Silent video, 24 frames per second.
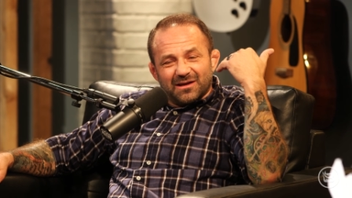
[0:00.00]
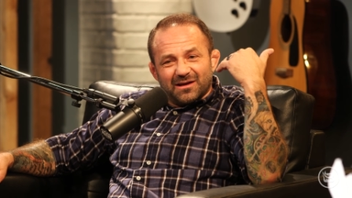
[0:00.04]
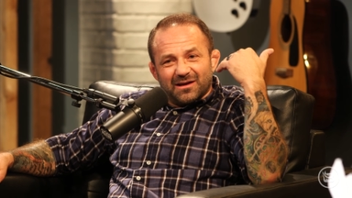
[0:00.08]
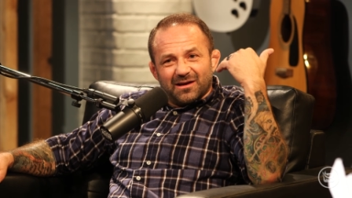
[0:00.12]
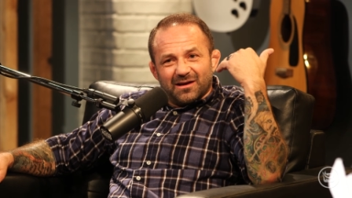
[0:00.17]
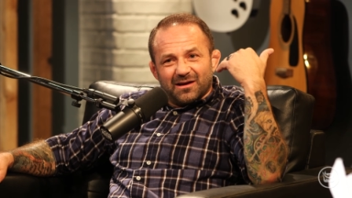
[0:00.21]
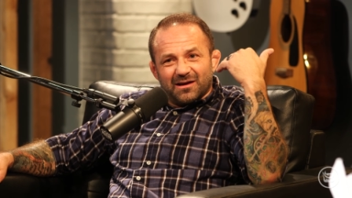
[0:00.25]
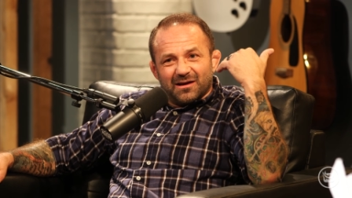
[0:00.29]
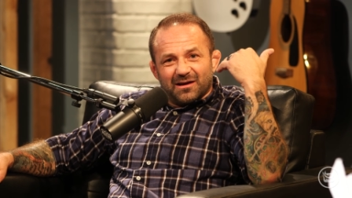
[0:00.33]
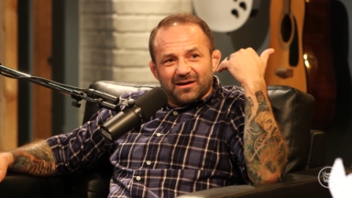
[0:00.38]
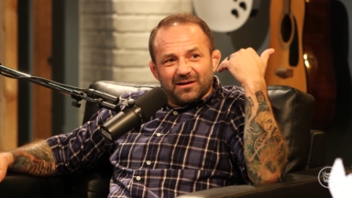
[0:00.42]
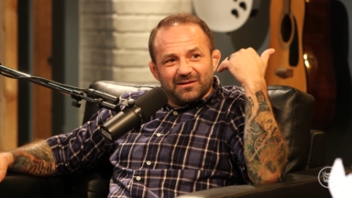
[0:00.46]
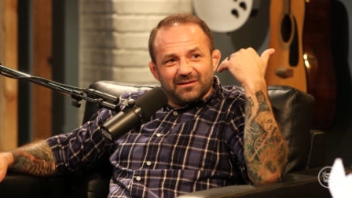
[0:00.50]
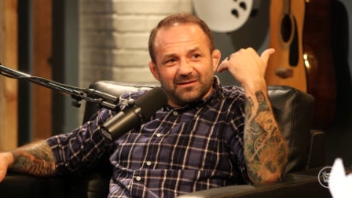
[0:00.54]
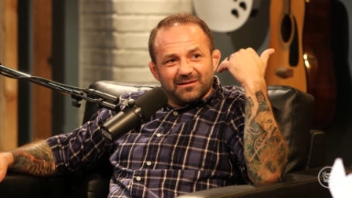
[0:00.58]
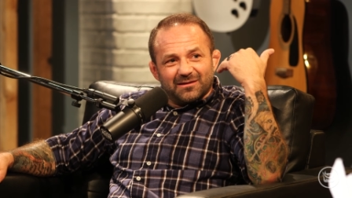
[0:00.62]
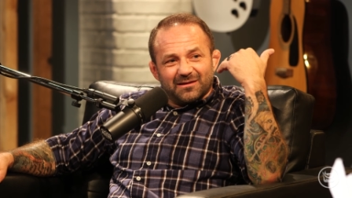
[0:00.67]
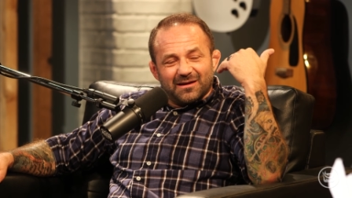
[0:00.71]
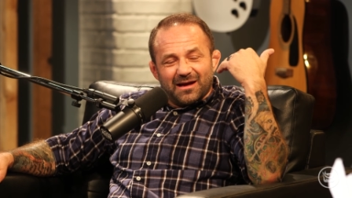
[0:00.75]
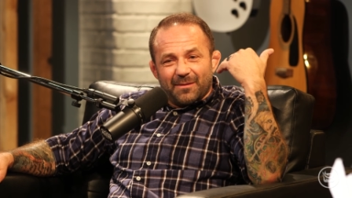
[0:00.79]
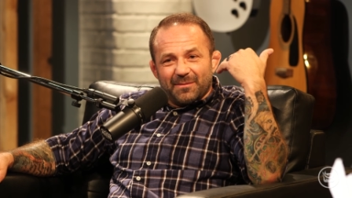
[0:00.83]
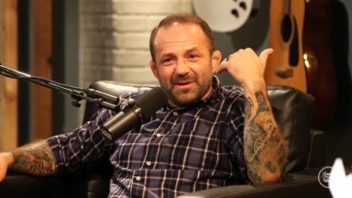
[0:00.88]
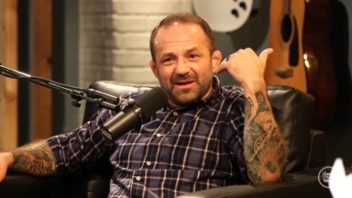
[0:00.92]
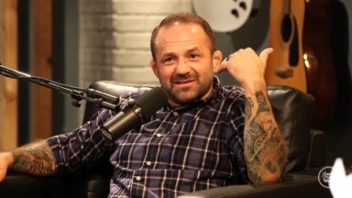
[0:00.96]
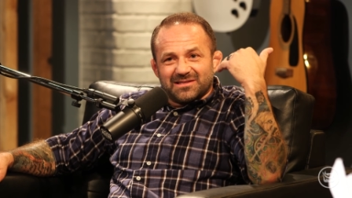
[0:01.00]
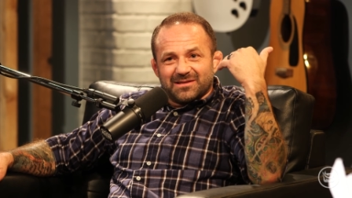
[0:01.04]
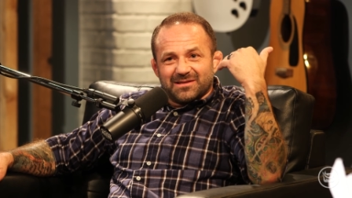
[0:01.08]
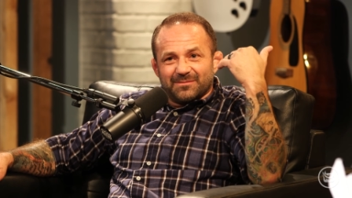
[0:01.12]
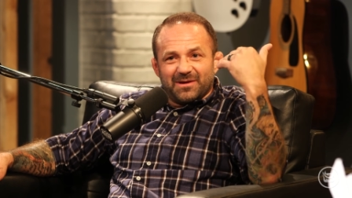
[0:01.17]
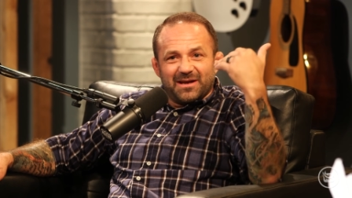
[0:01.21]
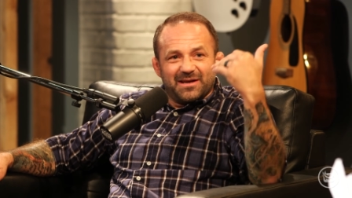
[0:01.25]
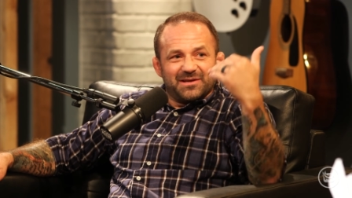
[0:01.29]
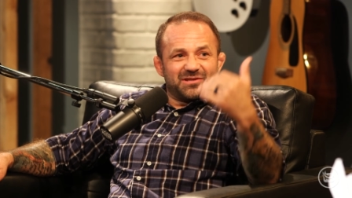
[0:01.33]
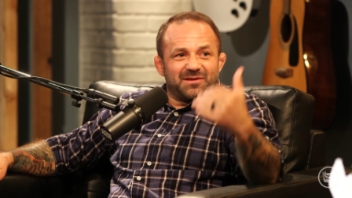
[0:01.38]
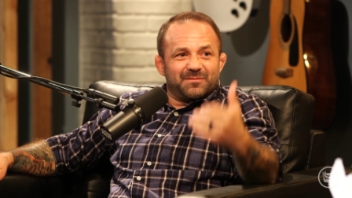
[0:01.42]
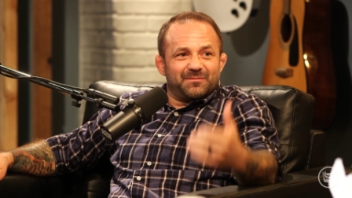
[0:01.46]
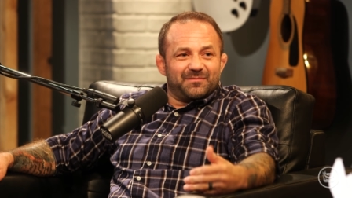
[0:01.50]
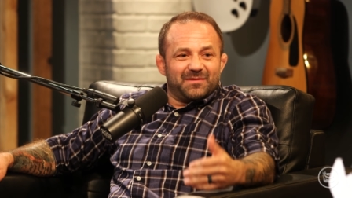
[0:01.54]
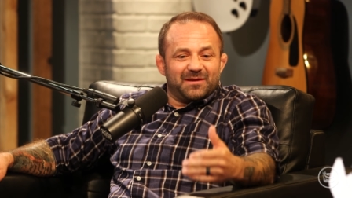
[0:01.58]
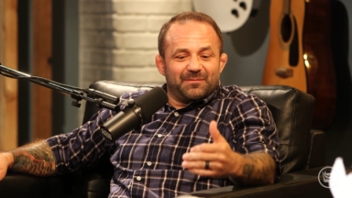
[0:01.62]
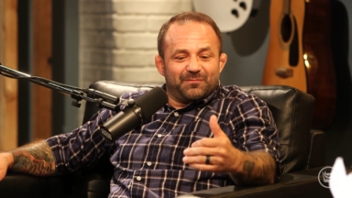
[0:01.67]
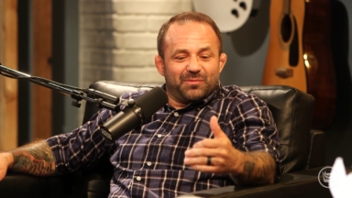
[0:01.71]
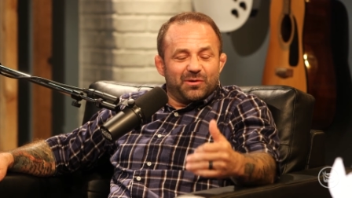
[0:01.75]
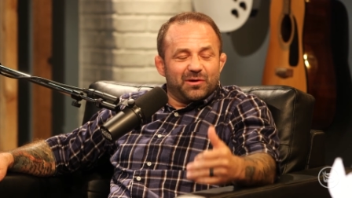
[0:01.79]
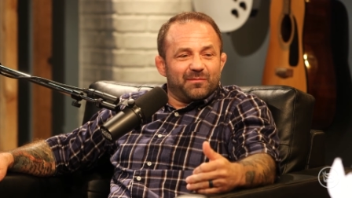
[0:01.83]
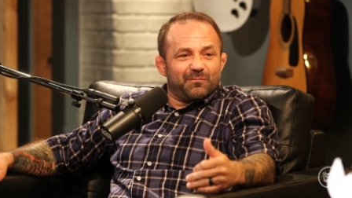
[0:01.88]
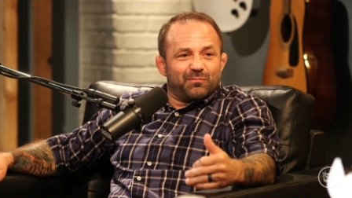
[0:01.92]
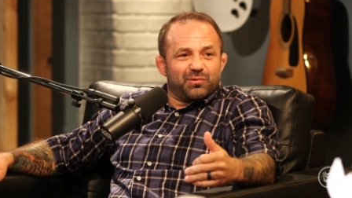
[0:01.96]
Uh, I mean, somebody should have been
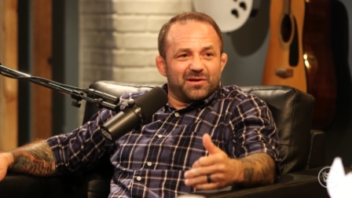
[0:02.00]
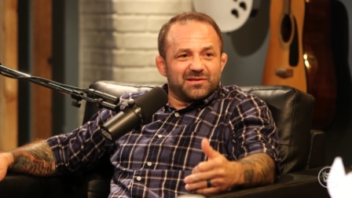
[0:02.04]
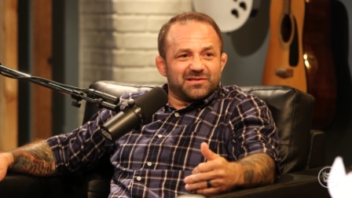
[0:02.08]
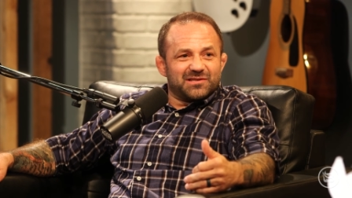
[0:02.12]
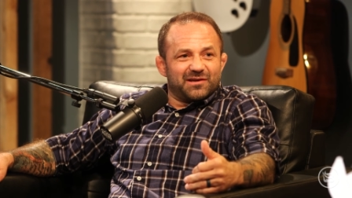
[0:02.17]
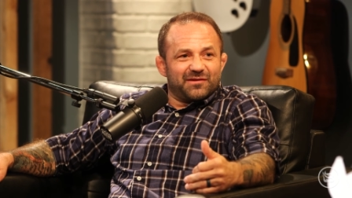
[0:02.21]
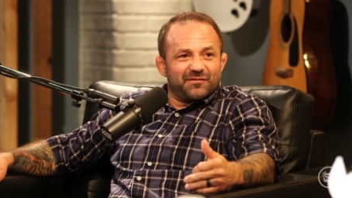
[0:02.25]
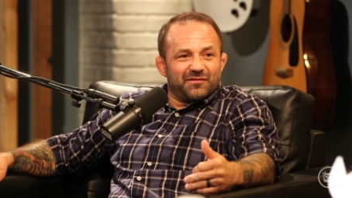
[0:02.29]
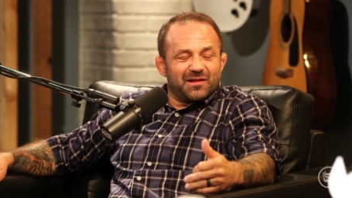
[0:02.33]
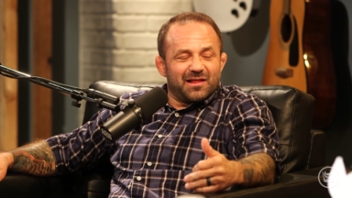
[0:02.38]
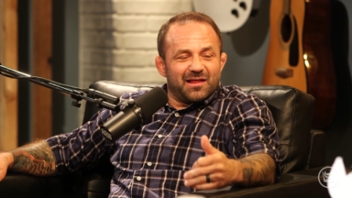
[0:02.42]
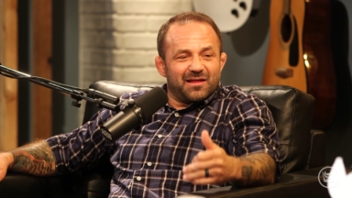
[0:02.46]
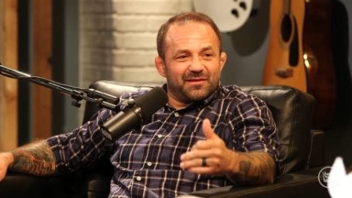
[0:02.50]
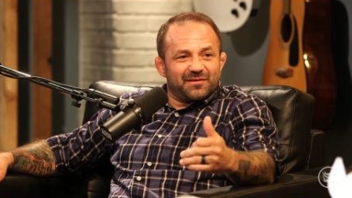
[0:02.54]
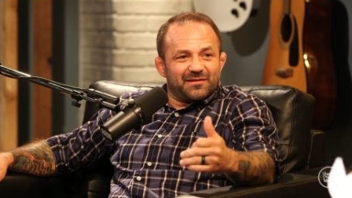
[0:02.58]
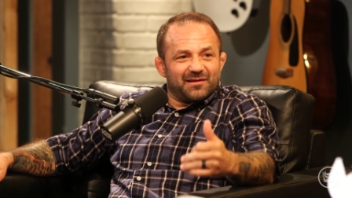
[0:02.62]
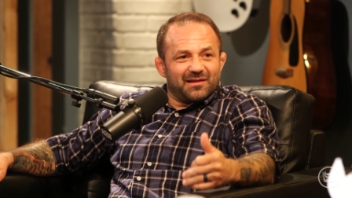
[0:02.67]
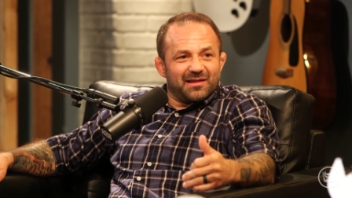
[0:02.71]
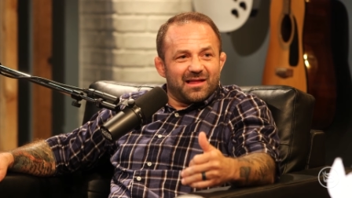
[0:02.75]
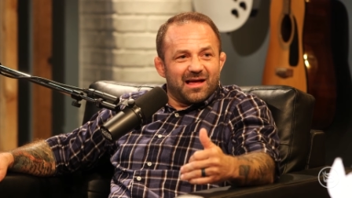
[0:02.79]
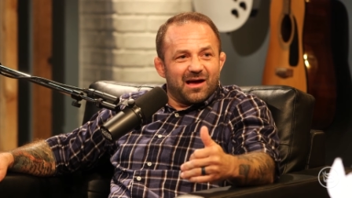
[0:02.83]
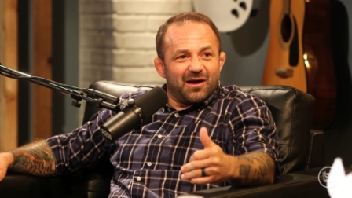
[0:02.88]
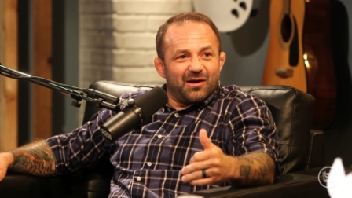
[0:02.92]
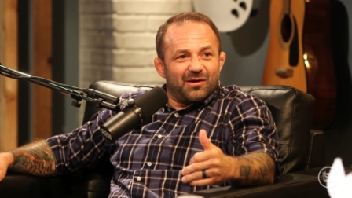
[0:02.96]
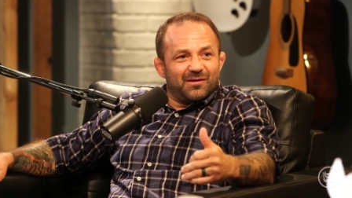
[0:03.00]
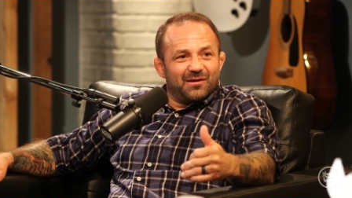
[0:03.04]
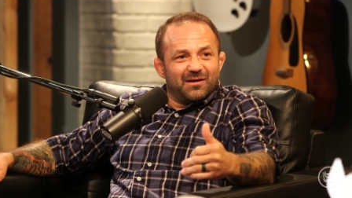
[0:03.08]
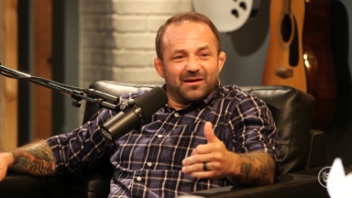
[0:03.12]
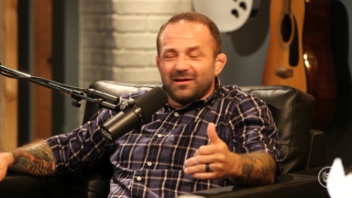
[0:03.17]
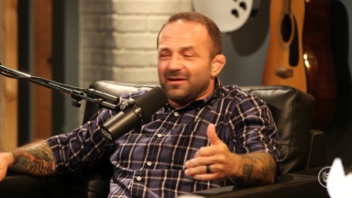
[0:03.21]
put in prison to, allow it, it,